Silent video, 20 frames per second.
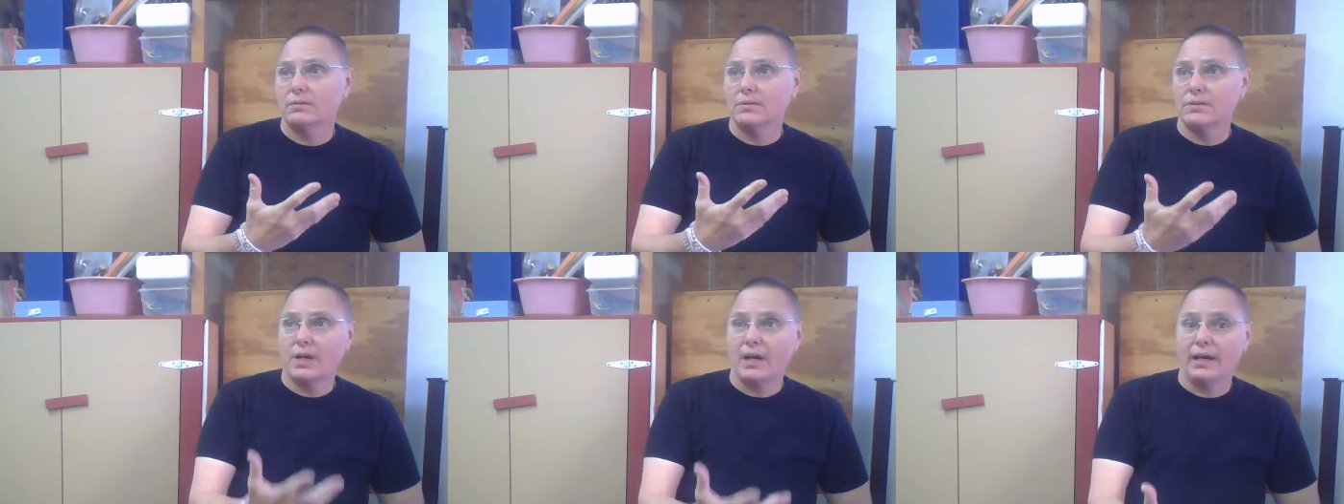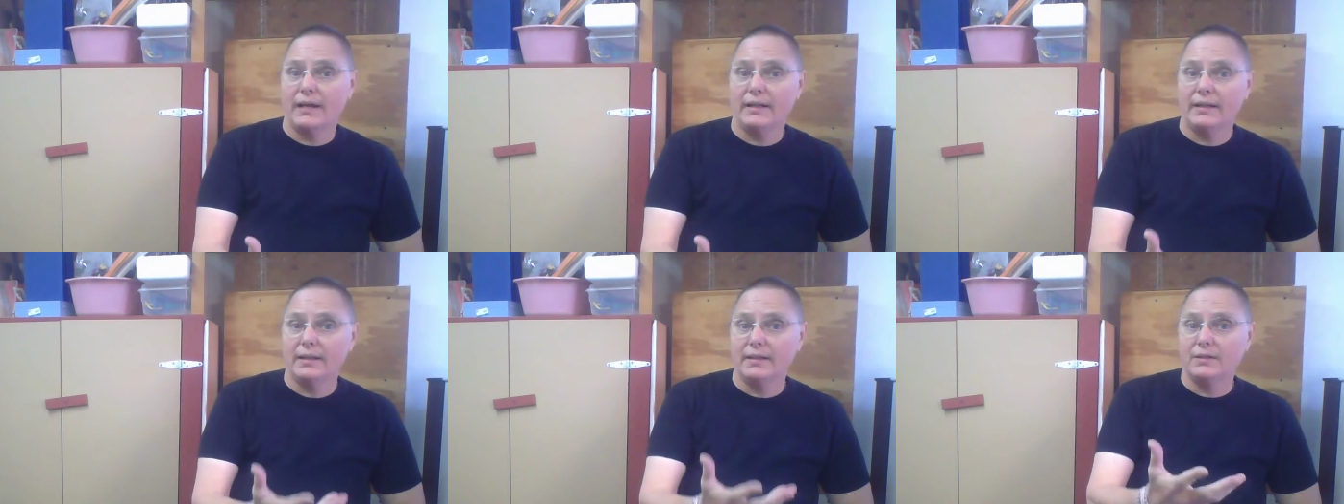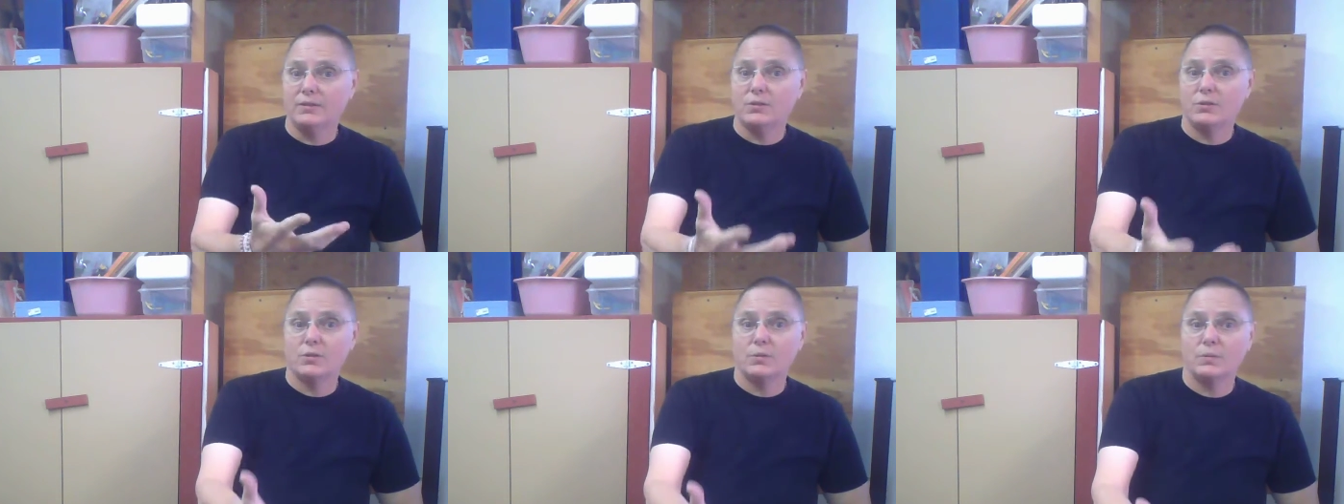tied
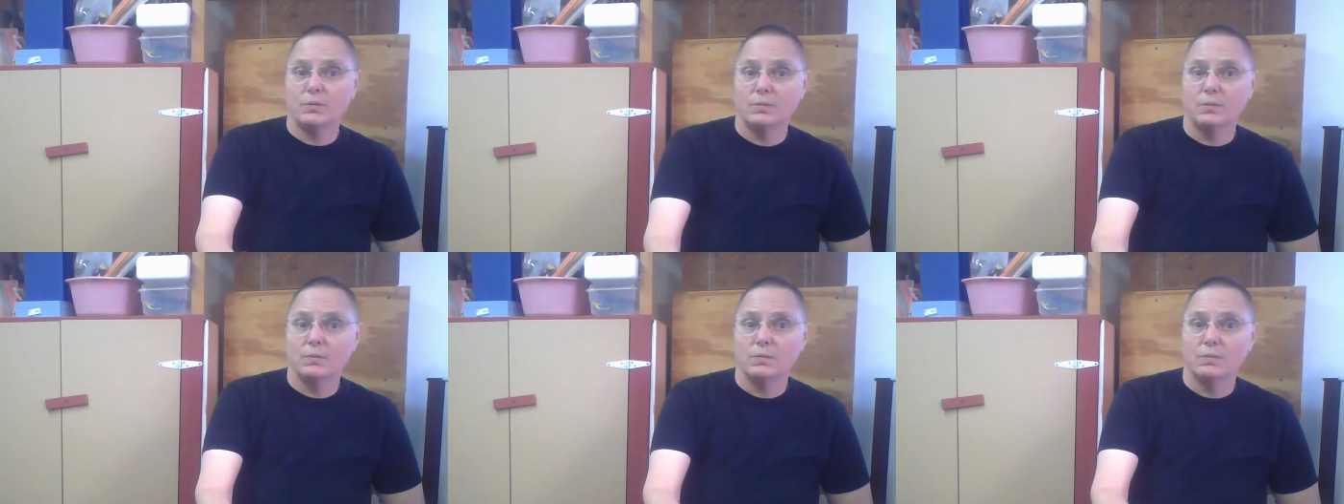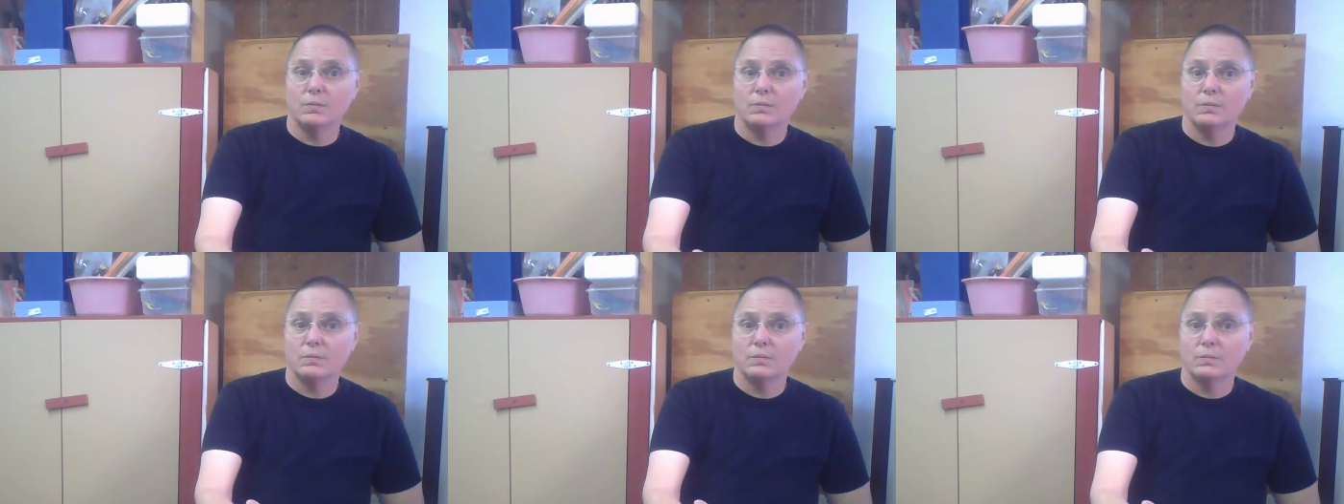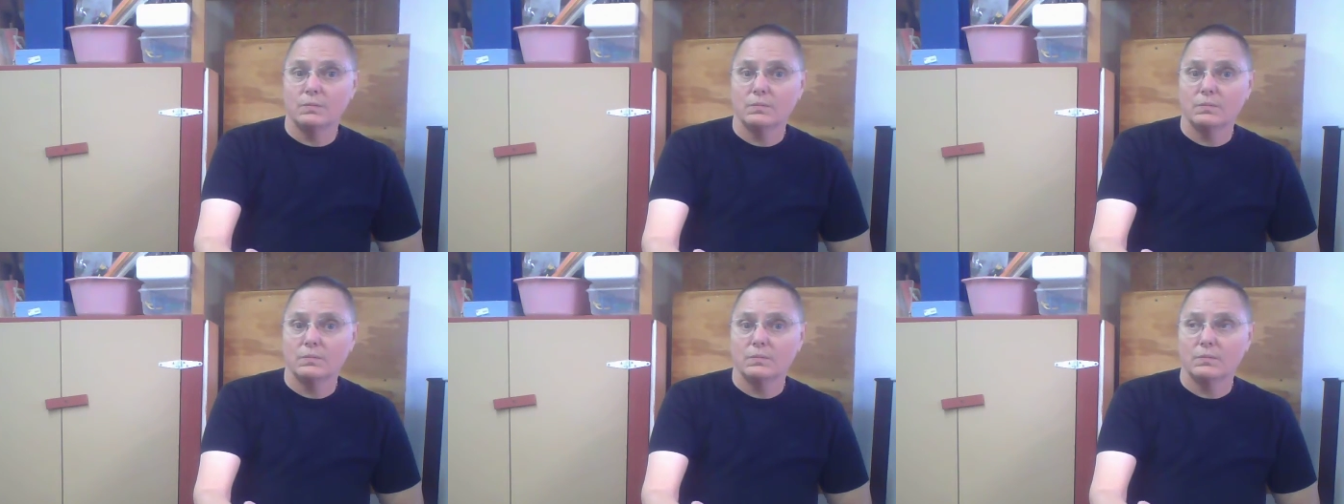into
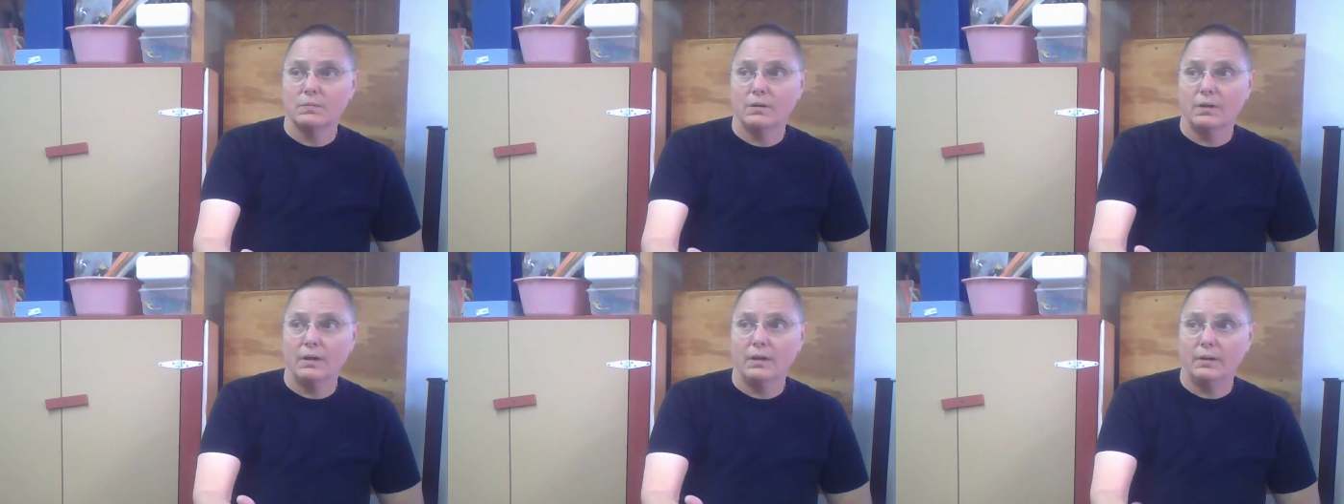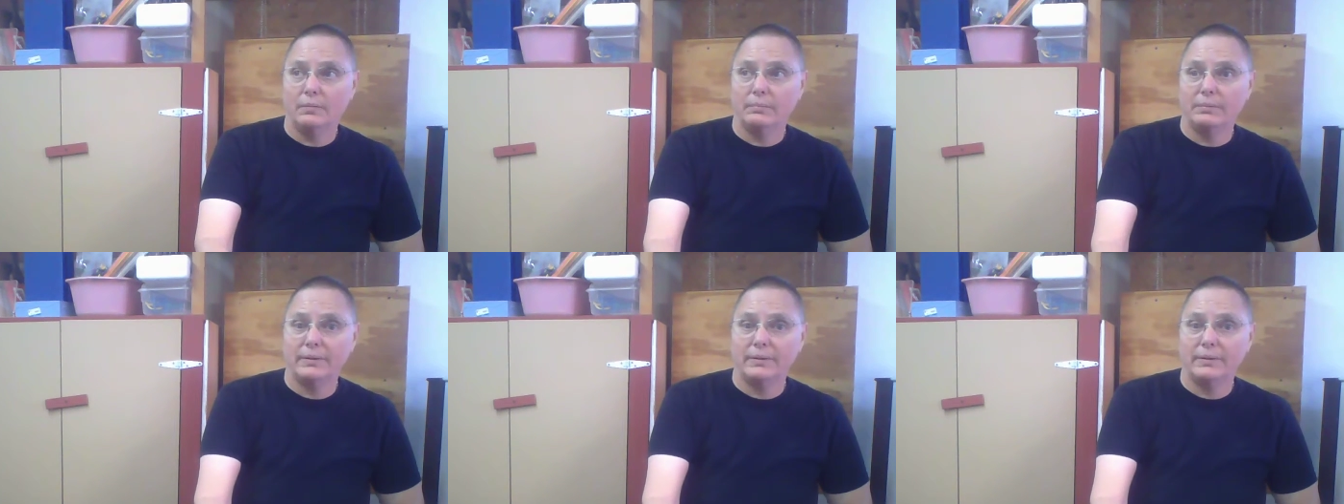a